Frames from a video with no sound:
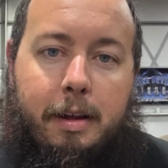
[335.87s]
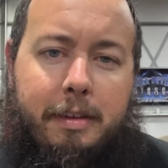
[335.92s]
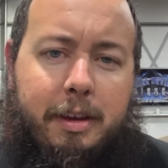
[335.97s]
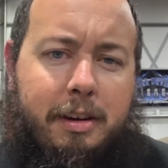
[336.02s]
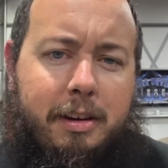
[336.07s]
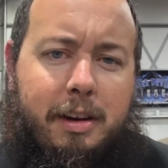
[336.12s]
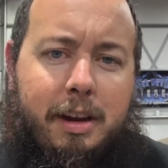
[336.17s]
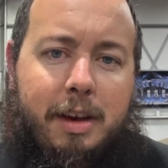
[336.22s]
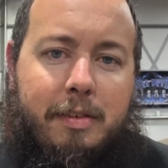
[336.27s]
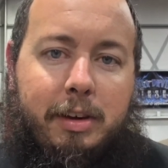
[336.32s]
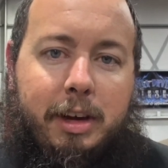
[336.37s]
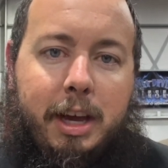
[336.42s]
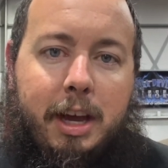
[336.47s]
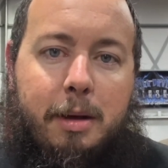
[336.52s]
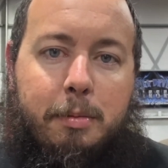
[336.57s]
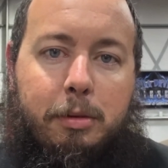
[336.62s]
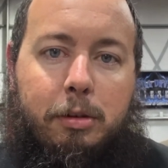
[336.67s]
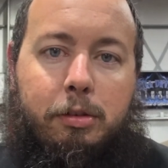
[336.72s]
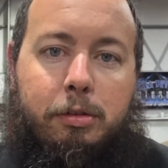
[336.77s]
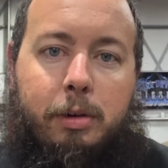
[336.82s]
They did have a
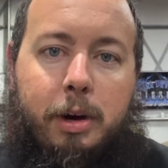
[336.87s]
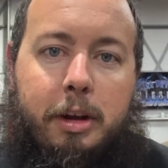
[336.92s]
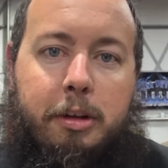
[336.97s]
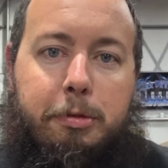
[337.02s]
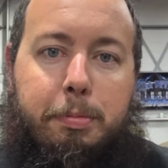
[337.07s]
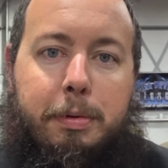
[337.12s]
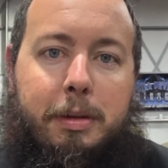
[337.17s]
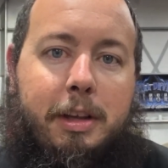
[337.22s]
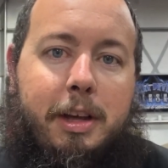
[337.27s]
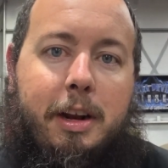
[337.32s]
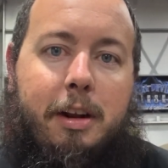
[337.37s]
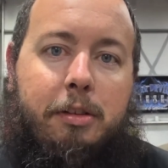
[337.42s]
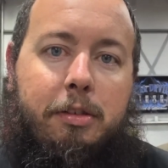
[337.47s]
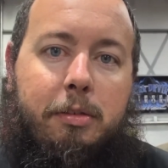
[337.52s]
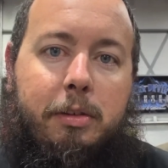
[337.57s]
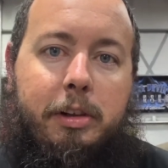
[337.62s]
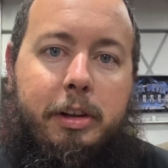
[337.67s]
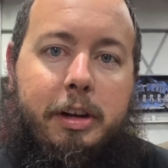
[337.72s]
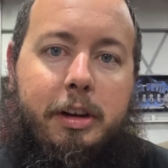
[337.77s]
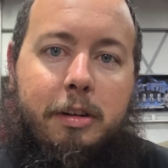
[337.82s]
gambler's race, but that
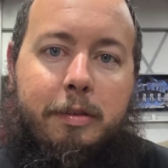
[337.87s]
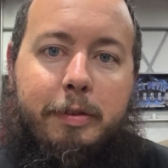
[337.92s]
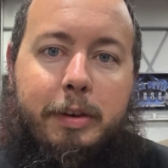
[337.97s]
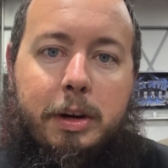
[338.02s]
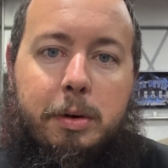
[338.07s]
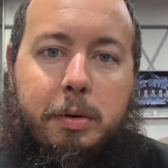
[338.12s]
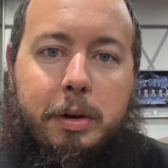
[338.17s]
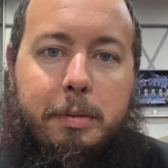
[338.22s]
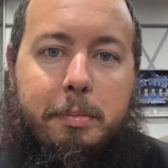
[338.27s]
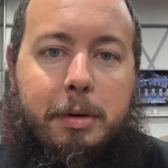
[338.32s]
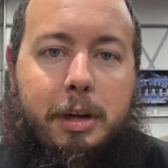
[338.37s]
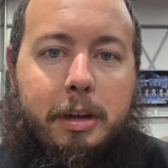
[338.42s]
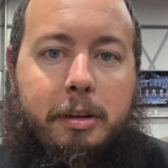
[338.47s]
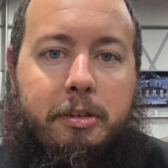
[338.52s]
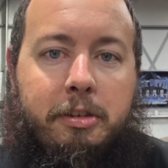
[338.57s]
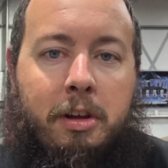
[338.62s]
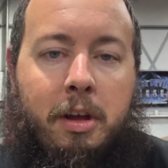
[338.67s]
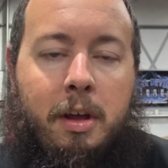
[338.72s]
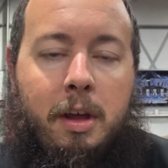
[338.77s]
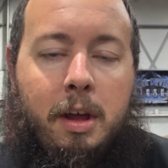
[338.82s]
doesn't really interfere with it much.